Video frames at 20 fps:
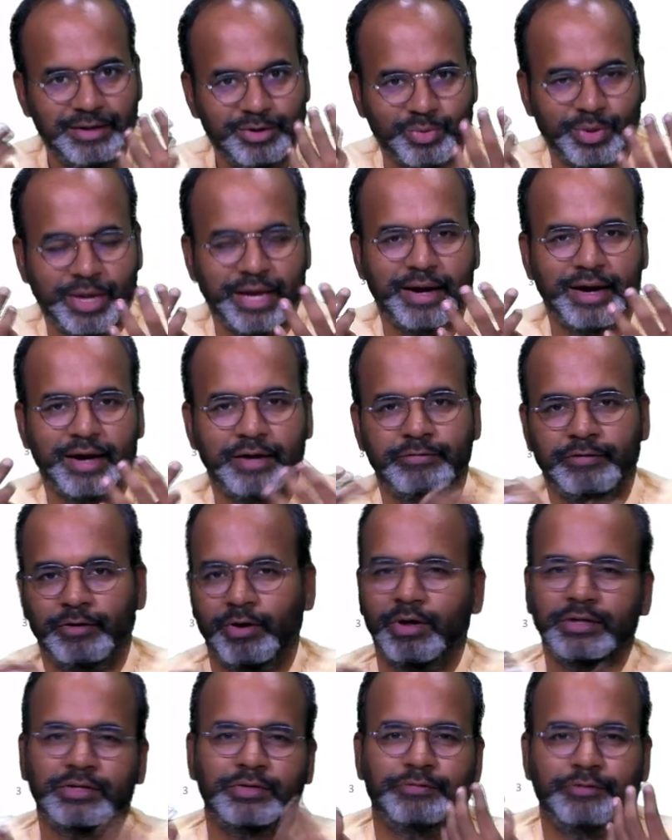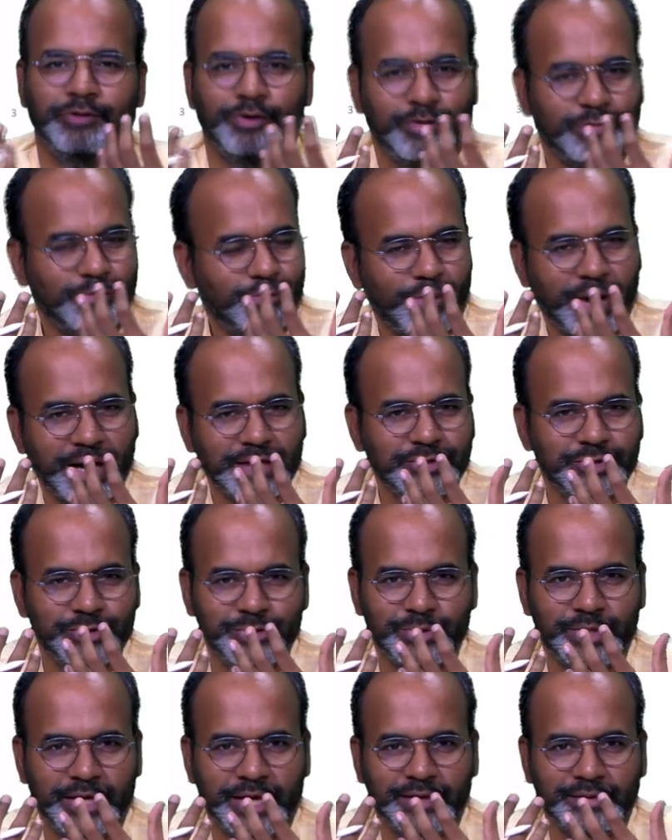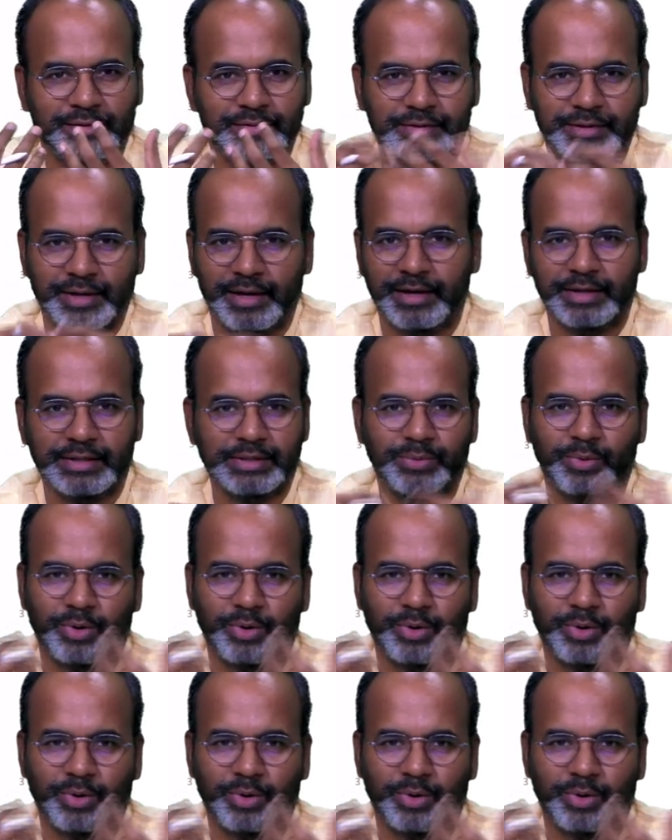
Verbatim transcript: looking at philosophy of why should you take this class,